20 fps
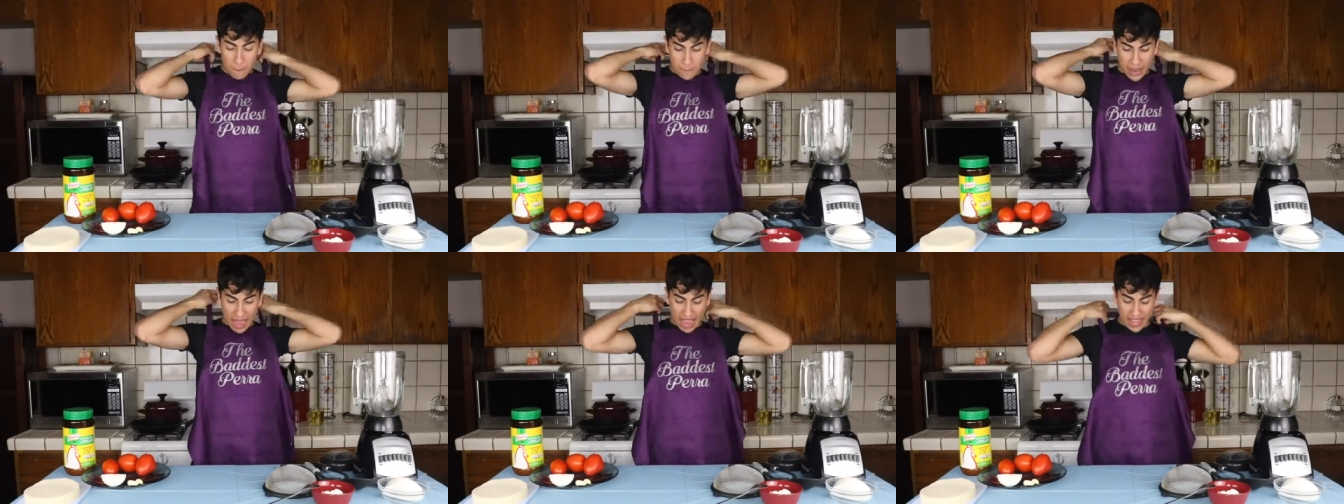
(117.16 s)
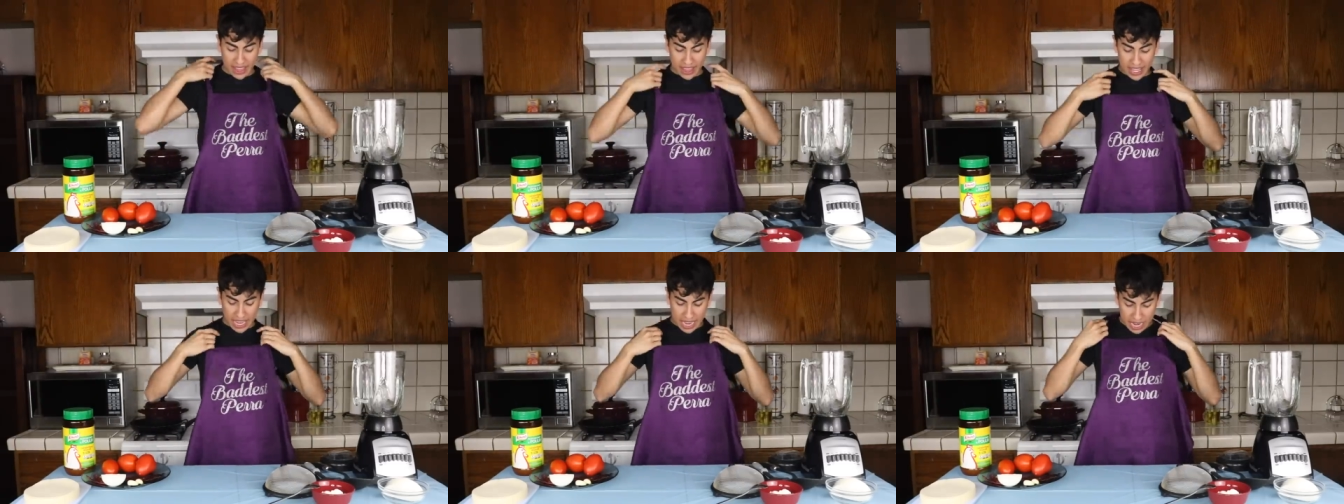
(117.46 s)

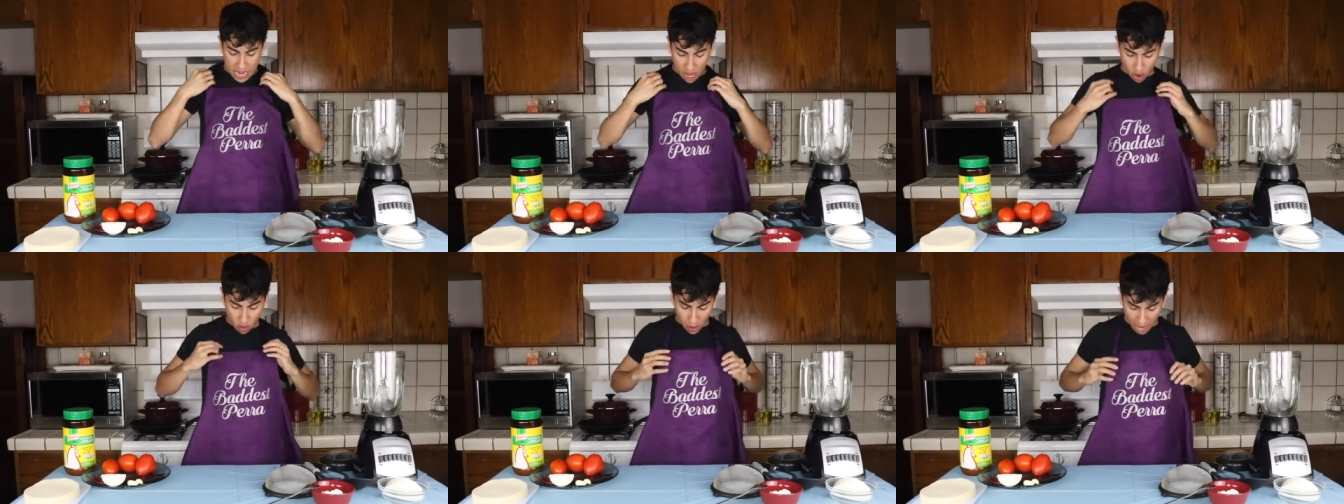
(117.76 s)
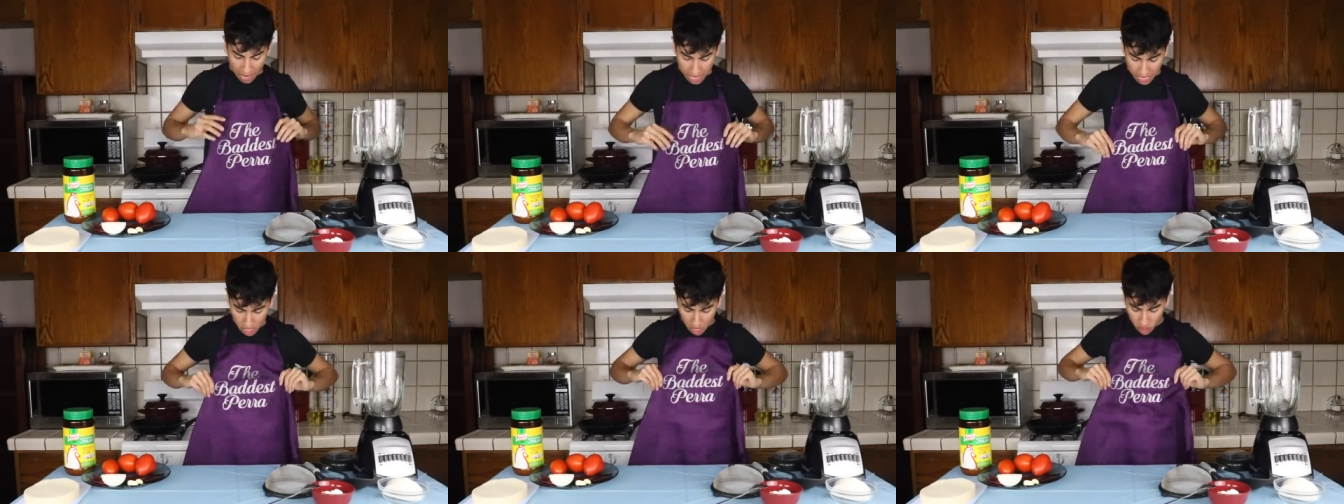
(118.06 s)
mandil
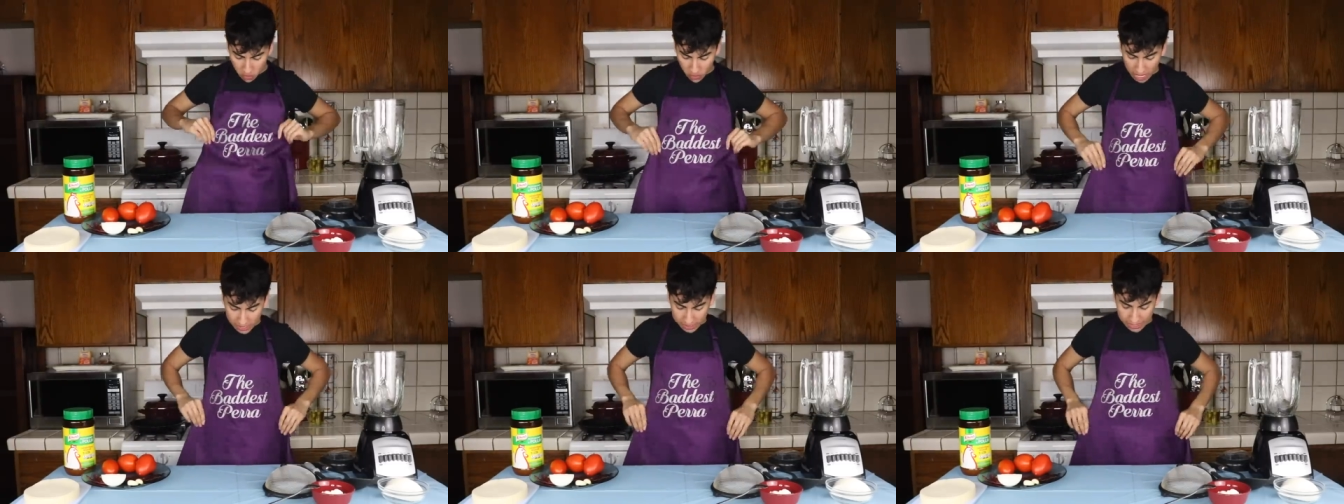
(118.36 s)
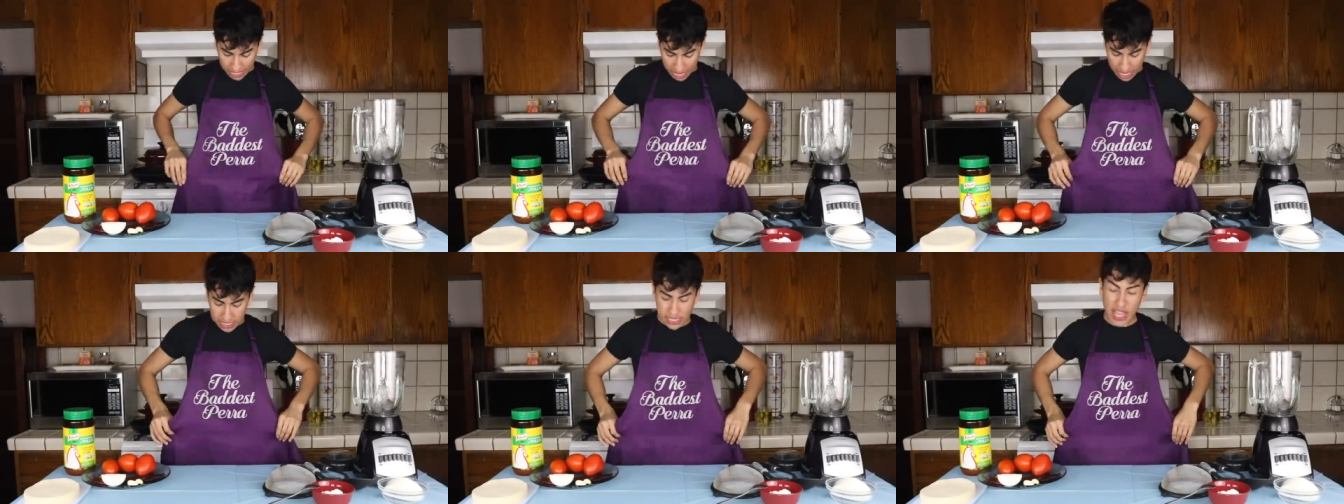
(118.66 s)
right here that
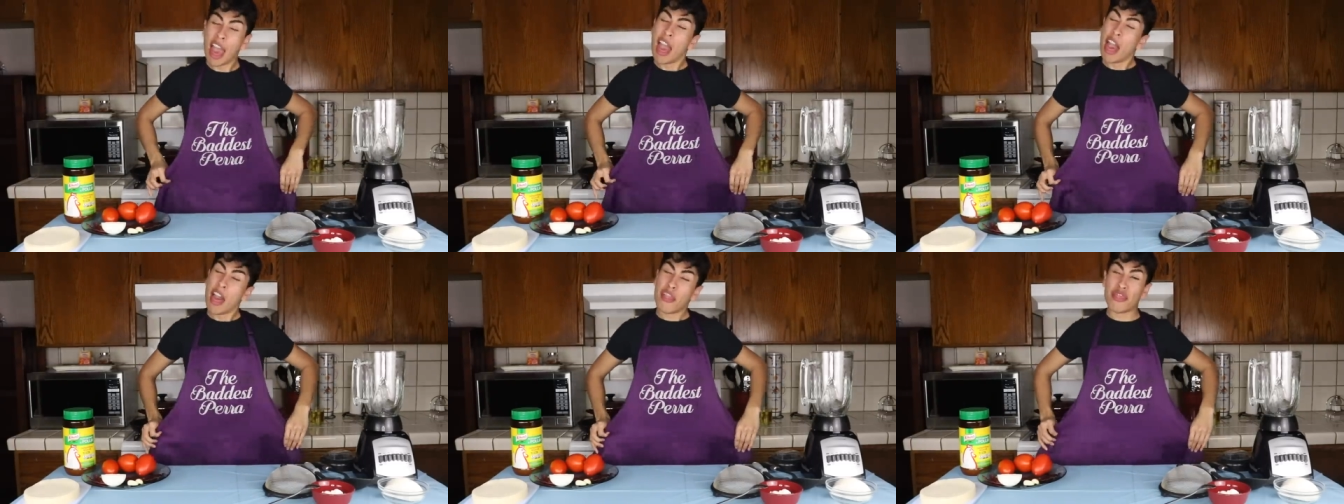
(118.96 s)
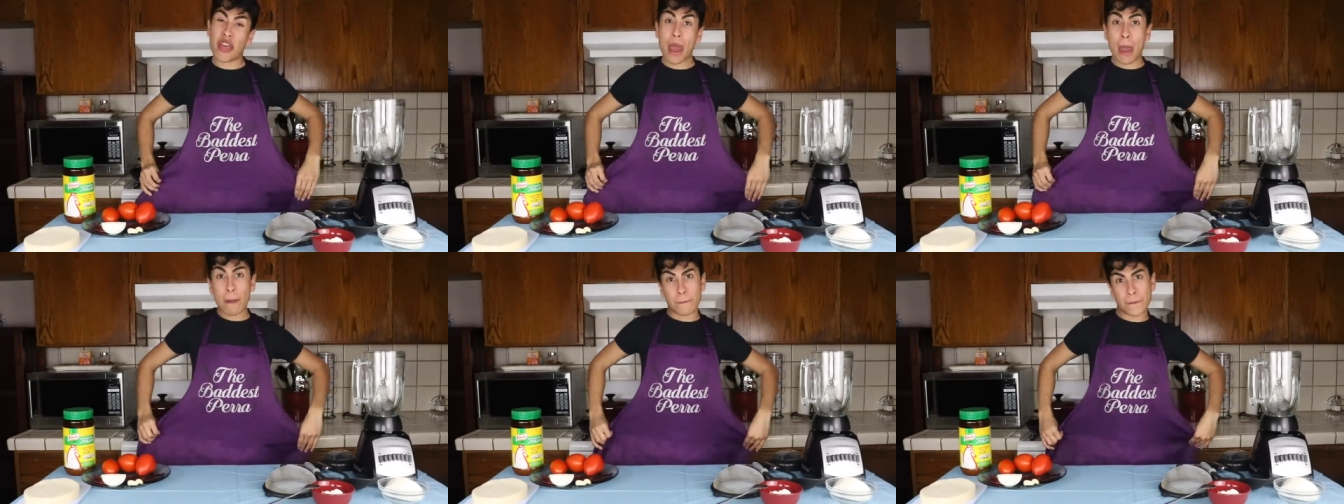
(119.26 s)
says
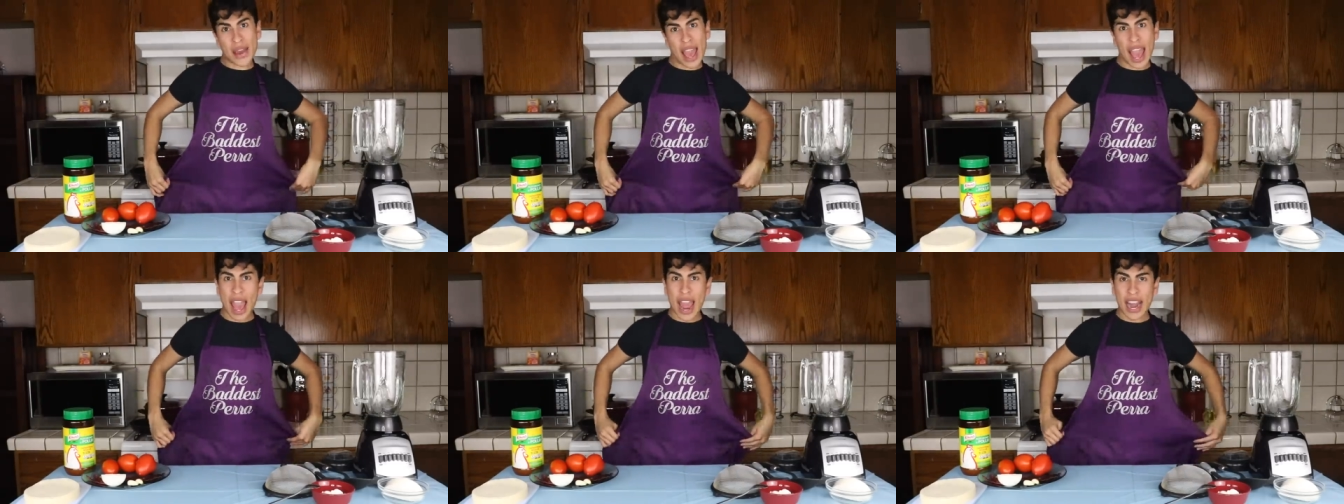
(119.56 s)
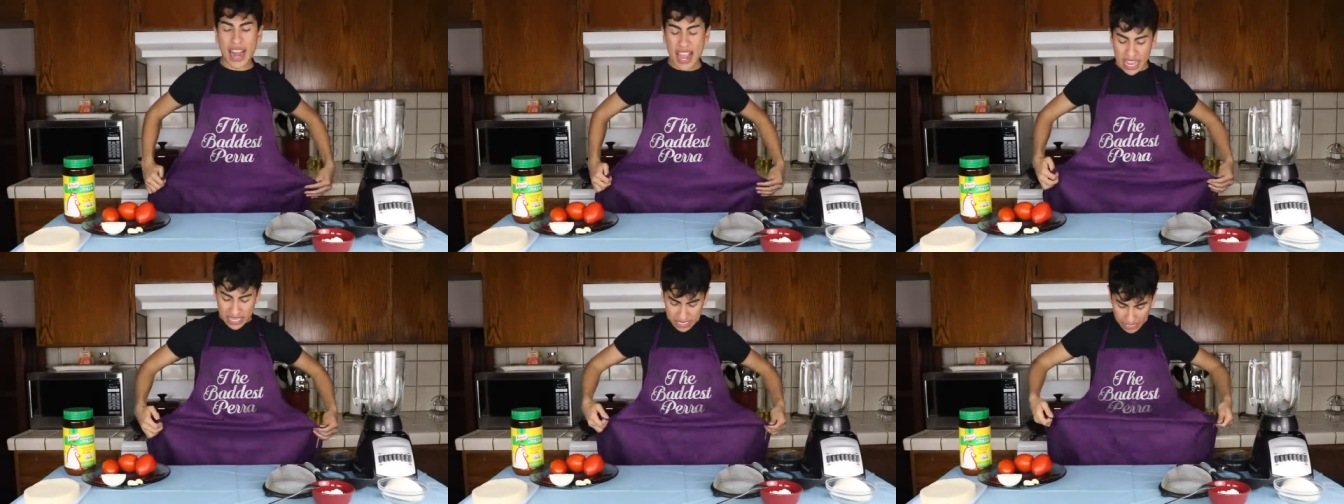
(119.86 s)
the
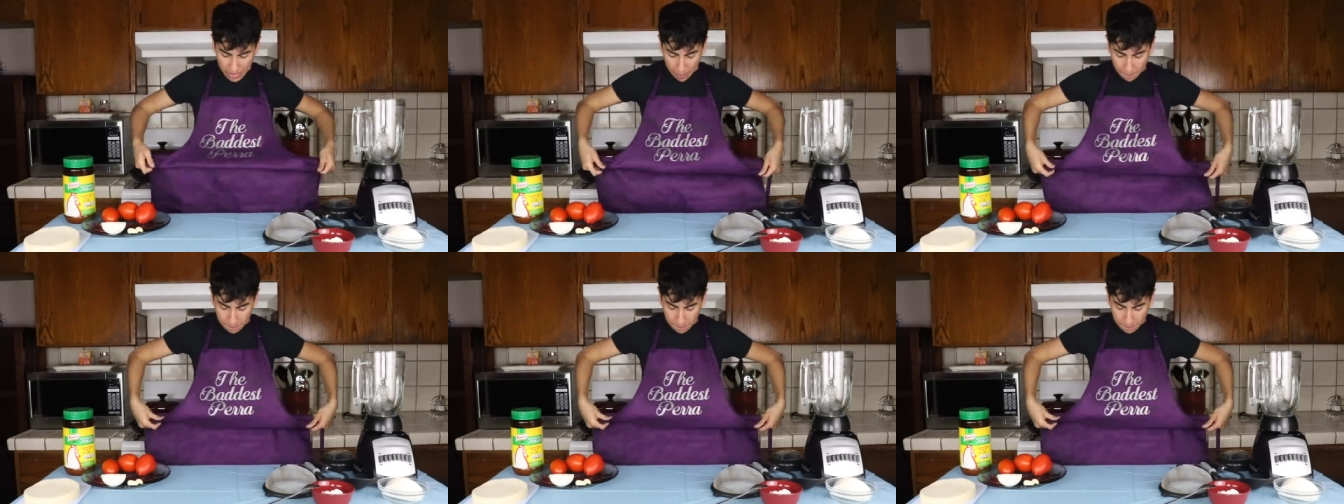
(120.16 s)
baddest